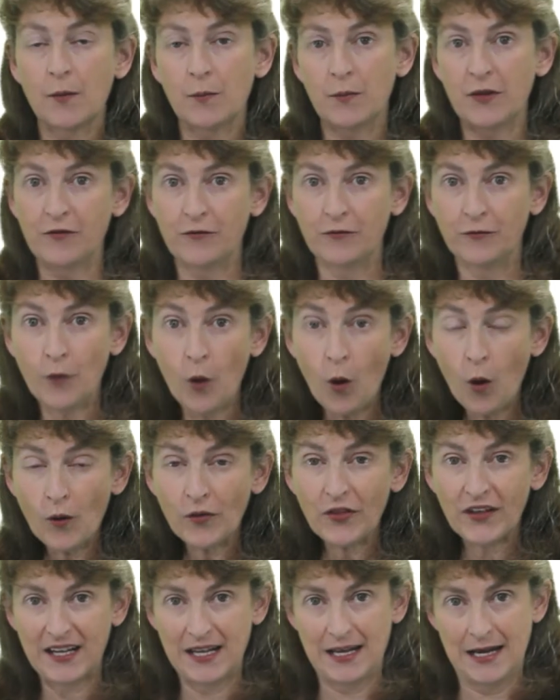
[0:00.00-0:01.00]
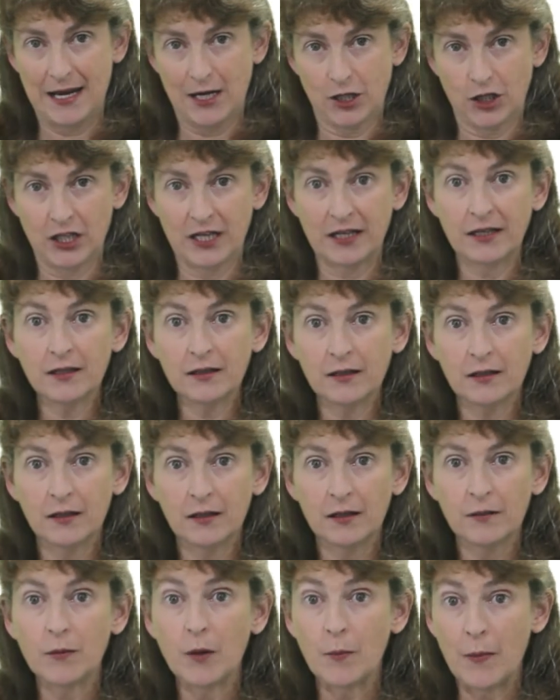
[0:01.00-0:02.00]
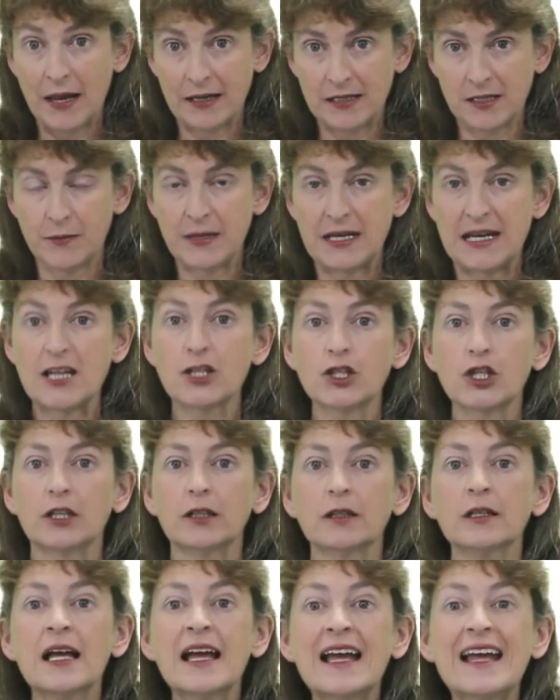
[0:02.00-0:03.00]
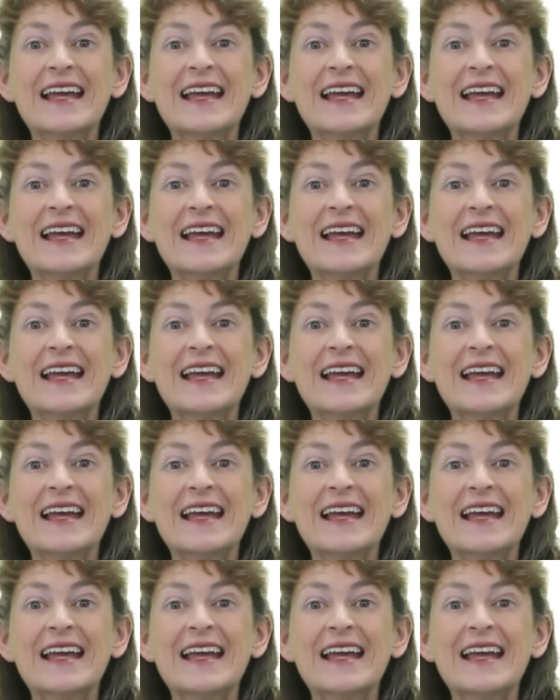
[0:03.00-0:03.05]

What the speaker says: before the collision, momentum initial,